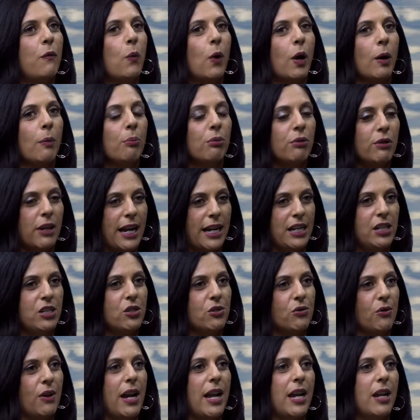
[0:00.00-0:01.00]
we're
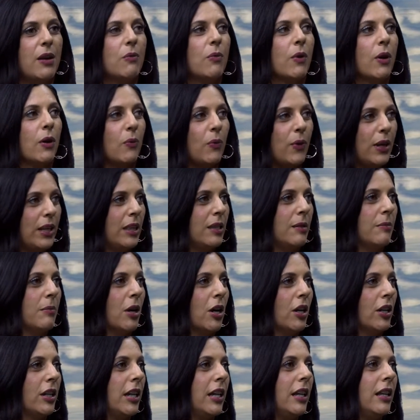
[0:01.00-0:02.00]
priced right, we're with the
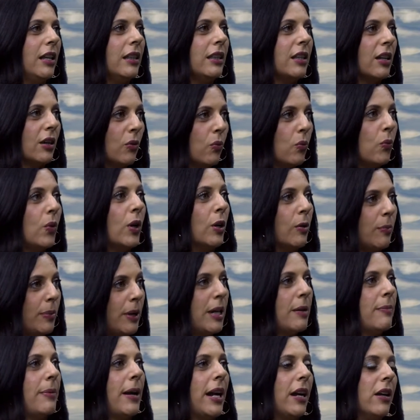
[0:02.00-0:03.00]
market, there will be
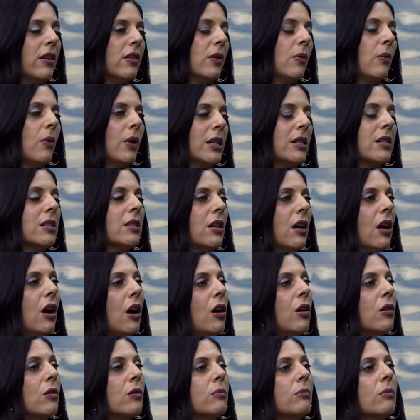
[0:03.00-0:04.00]
a buyer that wants the
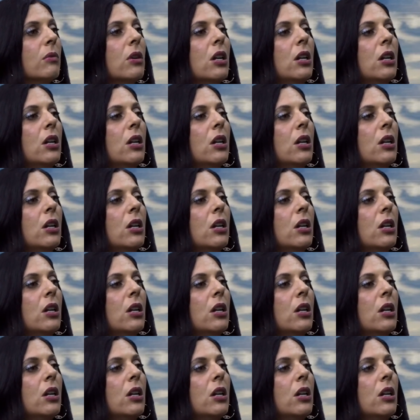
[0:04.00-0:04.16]
home.